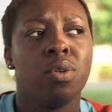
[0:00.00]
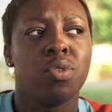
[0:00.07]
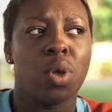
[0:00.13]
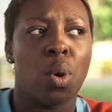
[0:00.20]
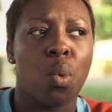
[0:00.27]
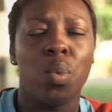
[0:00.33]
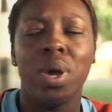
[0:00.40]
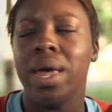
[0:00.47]

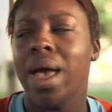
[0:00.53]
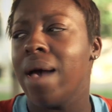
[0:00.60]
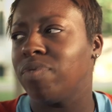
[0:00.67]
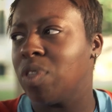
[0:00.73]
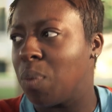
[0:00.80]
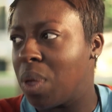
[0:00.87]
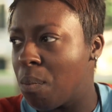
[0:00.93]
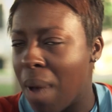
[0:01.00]
So we have
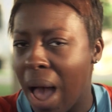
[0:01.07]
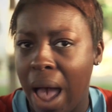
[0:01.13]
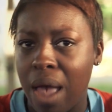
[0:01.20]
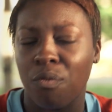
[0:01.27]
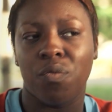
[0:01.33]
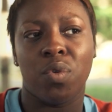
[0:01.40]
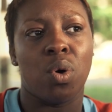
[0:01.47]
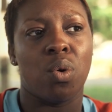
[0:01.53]
to be
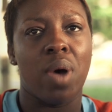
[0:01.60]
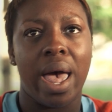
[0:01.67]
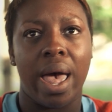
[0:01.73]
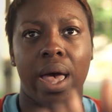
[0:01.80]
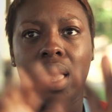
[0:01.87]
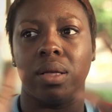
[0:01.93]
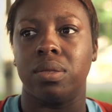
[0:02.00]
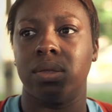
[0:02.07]
mindful
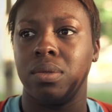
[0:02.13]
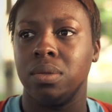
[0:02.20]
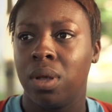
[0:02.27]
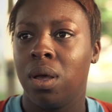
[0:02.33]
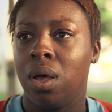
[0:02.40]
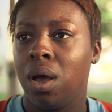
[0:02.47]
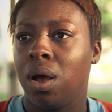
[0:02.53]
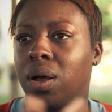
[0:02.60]
as
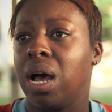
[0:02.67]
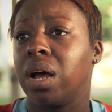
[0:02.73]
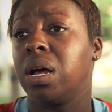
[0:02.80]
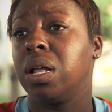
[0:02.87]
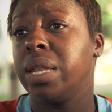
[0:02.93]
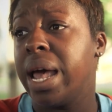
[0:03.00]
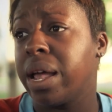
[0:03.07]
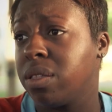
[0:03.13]
a
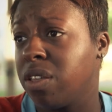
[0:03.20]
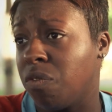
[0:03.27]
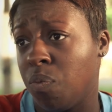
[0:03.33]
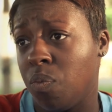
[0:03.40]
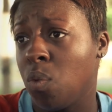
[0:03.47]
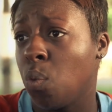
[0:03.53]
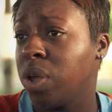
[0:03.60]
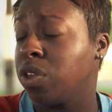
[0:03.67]
collective,
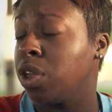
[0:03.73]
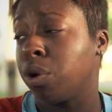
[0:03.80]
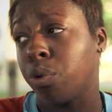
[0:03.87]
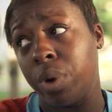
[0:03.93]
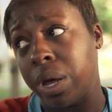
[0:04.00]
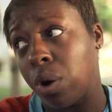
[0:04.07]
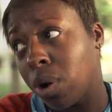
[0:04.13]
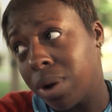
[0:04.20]
whether you're
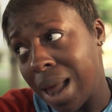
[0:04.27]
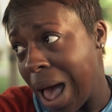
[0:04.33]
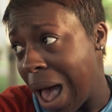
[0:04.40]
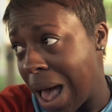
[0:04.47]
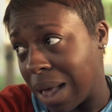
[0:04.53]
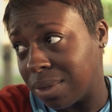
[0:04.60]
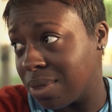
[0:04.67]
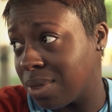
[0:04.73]
Greek or
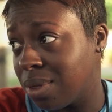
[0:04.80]
not,